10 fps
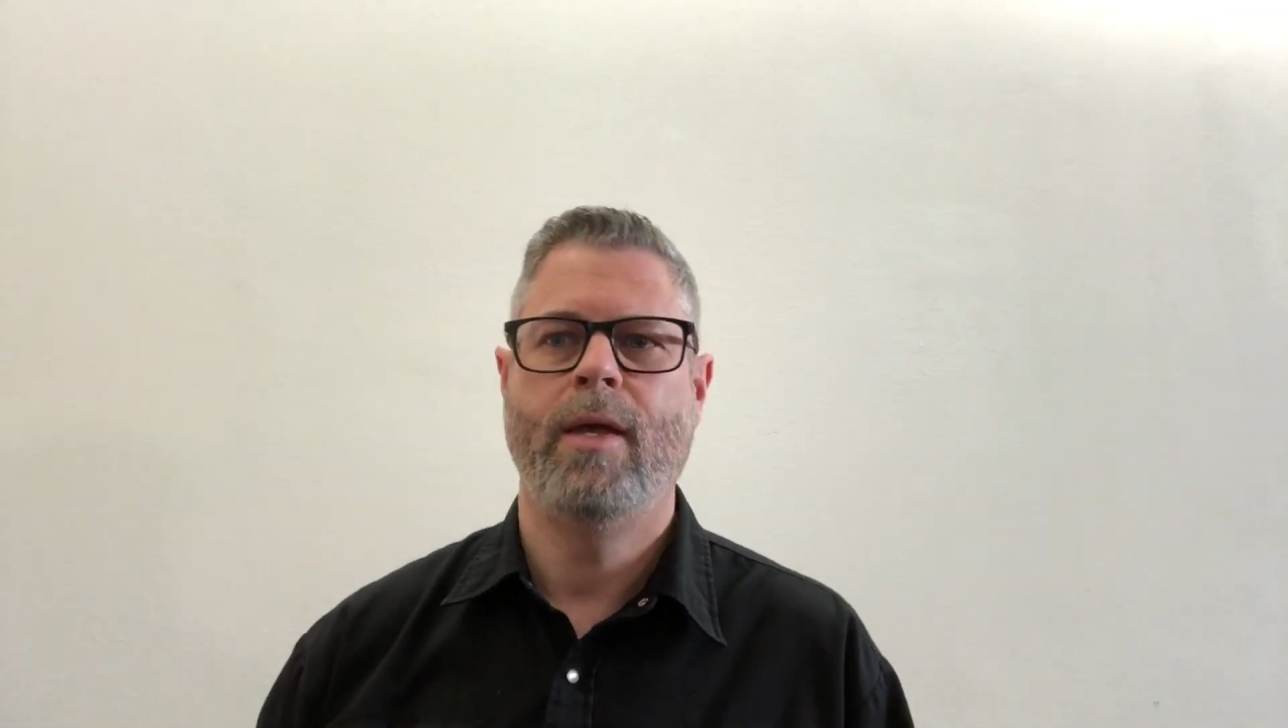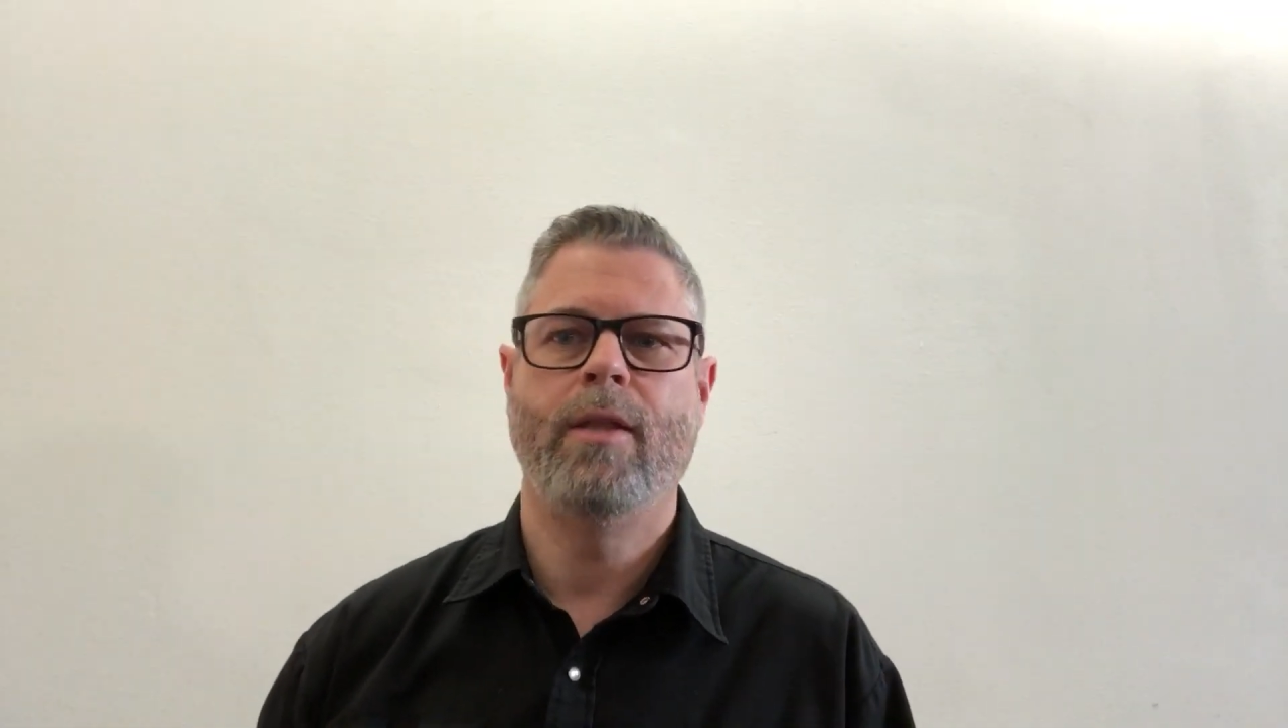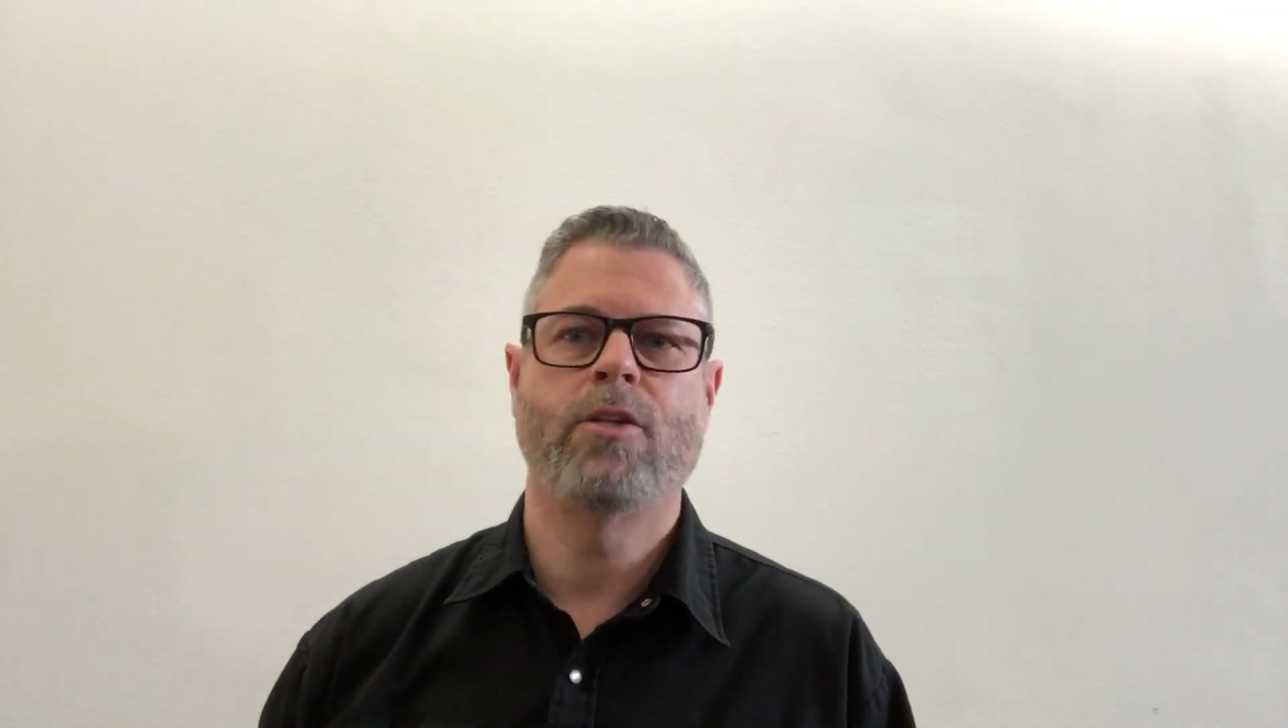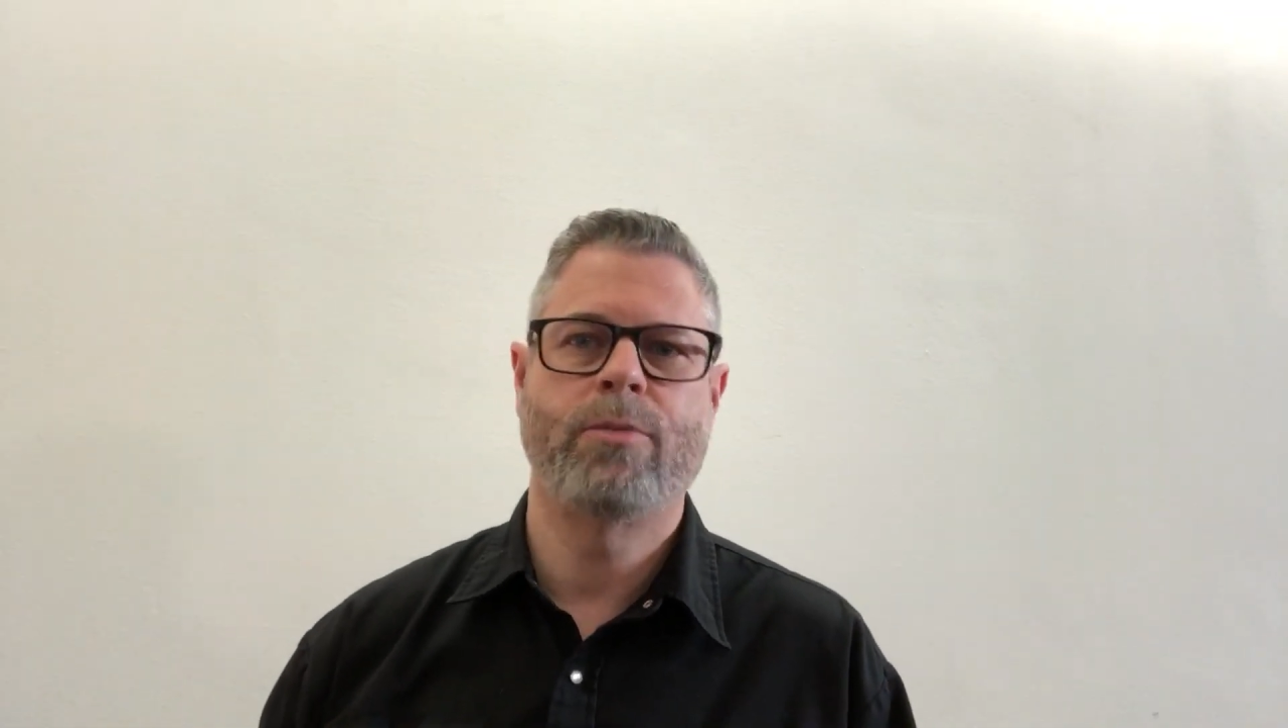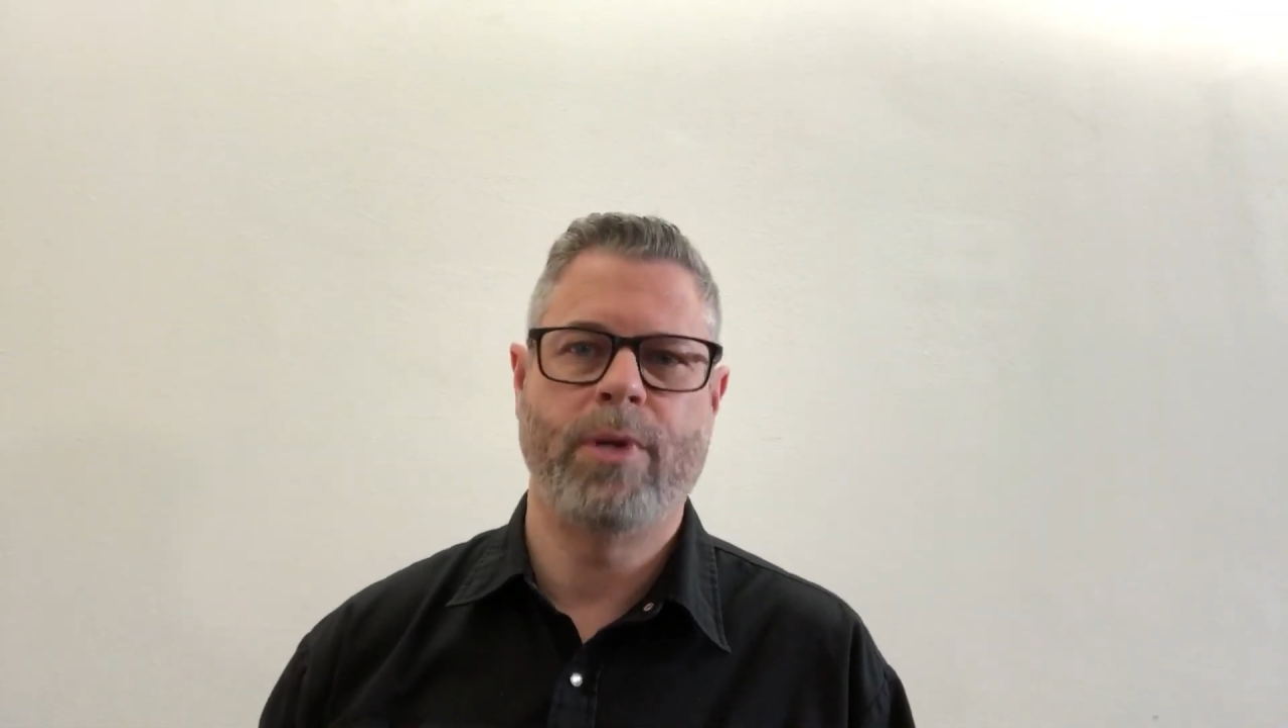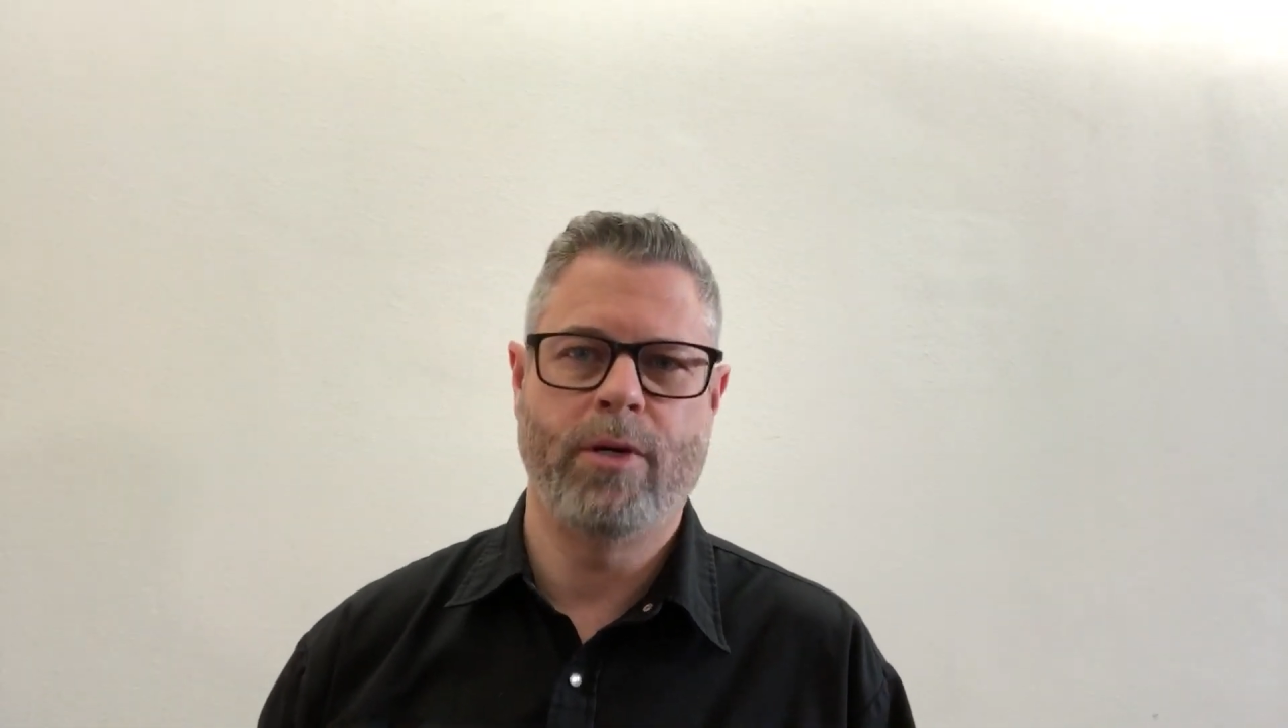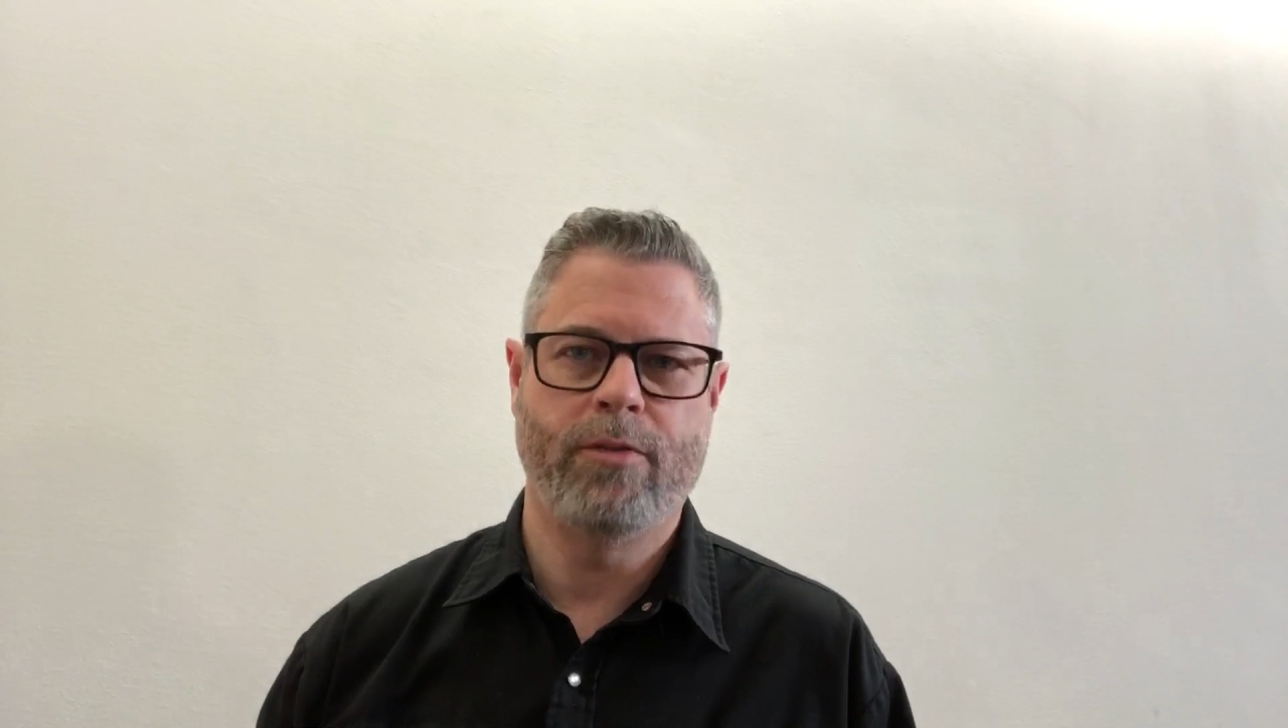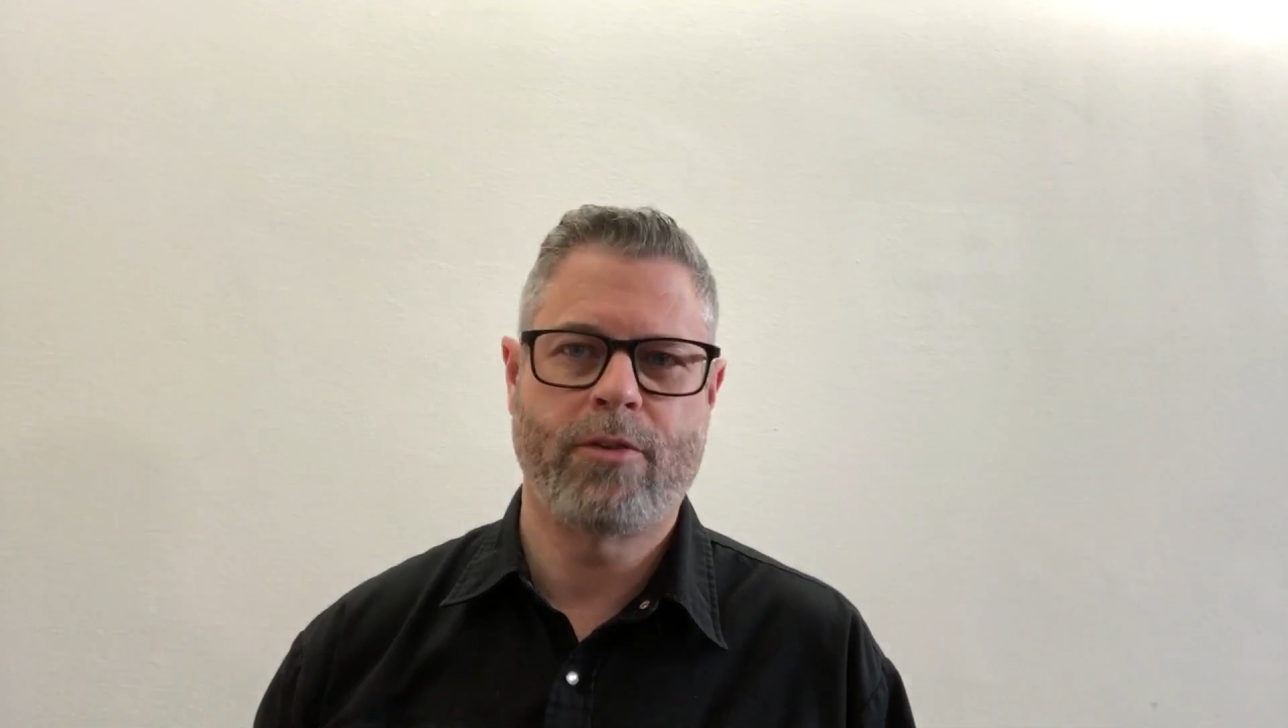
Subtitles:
in the Spirit